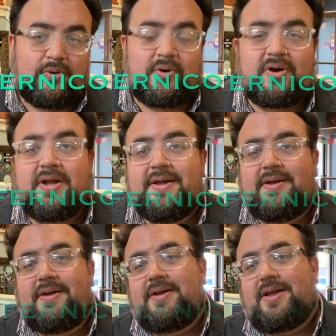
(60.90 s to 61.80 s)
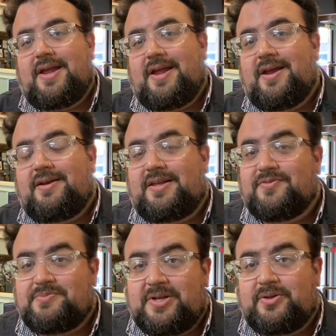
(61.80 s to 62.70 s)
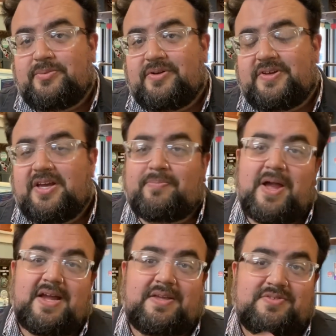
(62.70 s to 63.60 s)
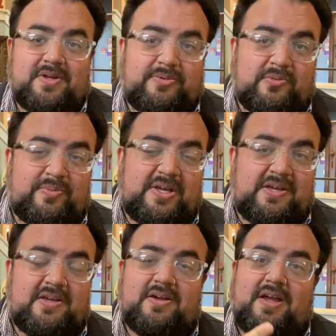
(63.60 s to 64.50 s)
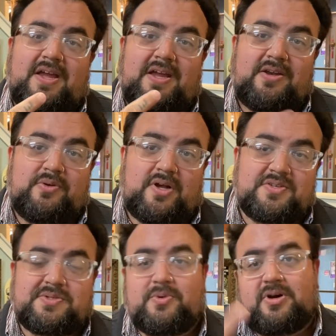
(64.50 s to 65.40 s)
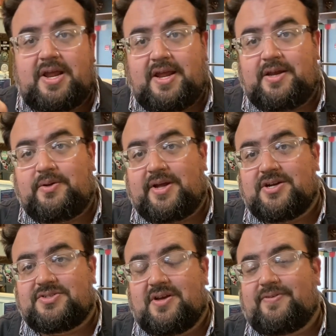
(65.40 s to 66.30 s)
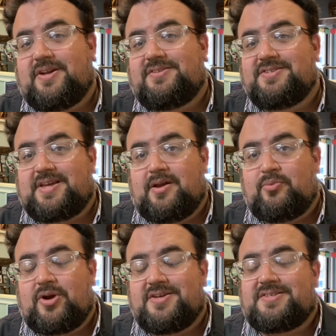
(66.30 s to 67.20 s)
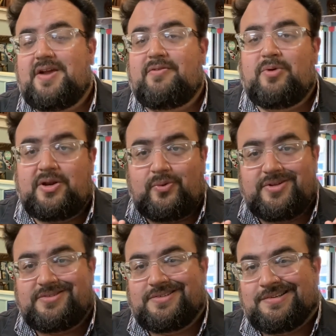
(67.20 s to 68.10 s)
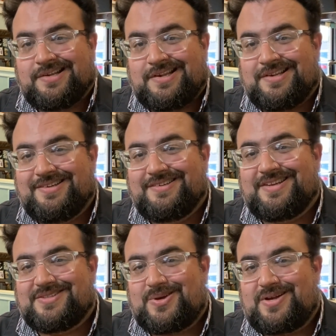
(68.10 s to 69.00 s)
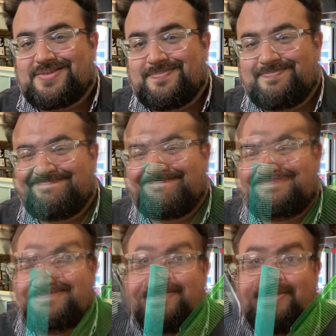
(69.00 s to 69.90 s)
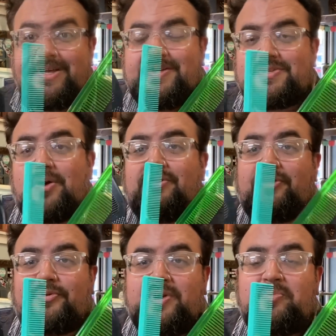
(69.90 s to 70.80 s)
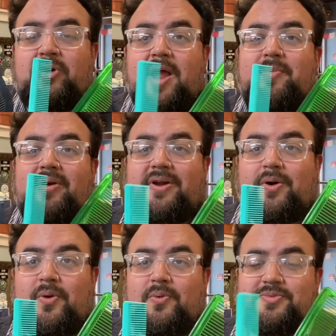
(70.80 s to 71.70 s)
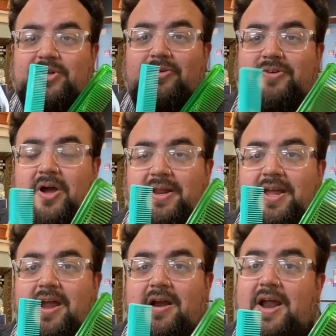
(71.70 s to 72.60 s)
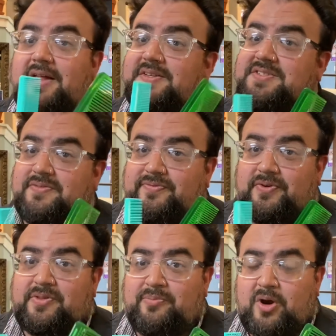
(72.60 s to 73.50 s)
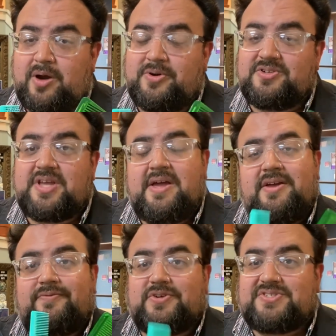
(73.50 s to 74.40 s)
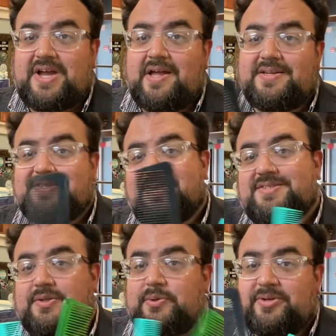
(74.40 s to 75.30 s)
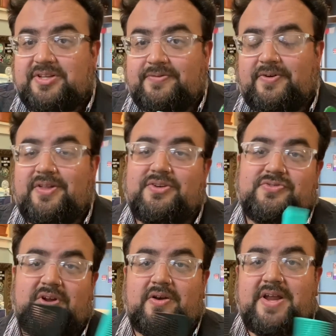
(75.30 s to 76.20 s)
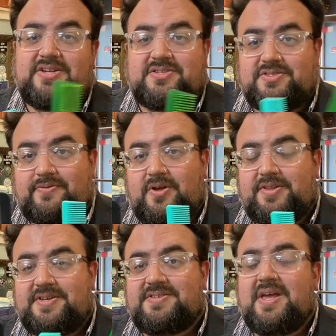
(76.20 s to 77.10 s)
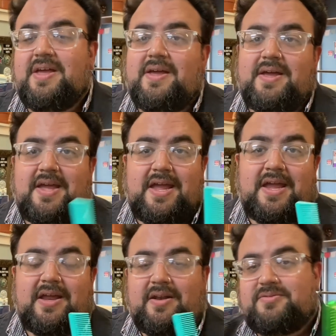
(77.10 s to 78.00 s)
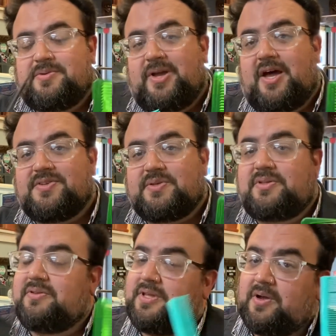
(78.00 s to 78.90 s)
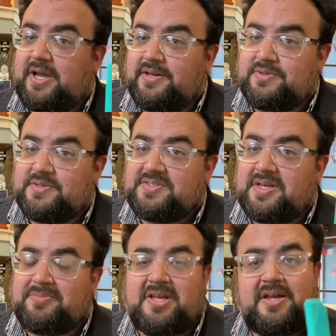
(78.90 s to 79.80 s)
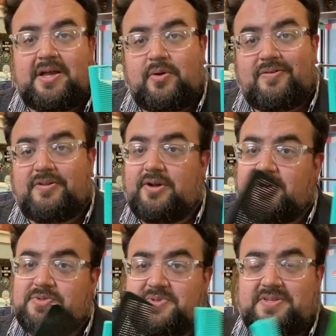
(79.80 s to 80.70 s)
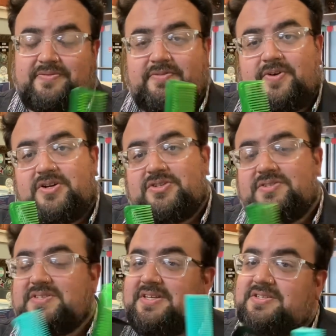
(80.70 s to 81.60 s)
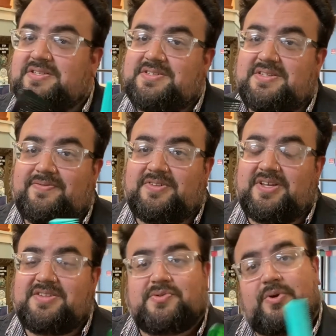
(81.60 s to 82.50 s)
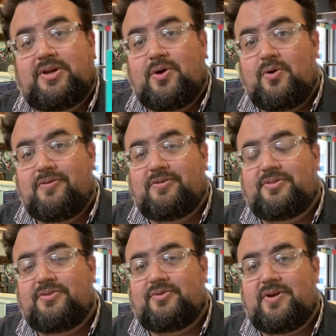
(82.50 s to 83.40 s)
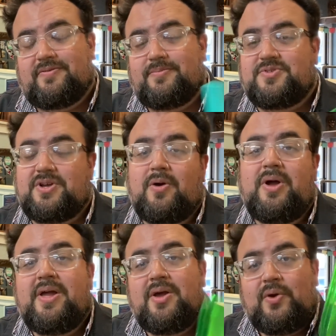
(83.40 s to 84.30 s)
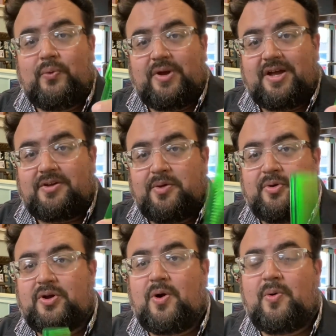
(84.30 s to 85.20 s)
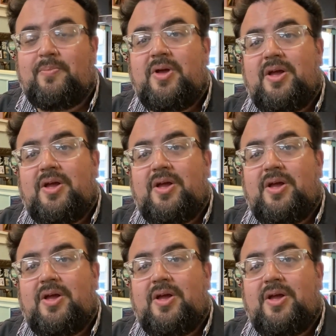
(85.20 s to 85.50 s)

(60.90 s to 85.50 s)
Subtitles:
order, and gives me a little bit of a kickback, gives WB a new customer, and you get your stuff at a discounted price. Everybody wins. That's awesome. All right, guys, these are the three primary combs of cutting hair, at least for the barbers. For stylists, it's a little bit different. There's variations of all these, and to be honest with you, they all kind of do the same thing. However, there are specific functions to each of these different things. I'm going to go over three of them. So we got clipper comb,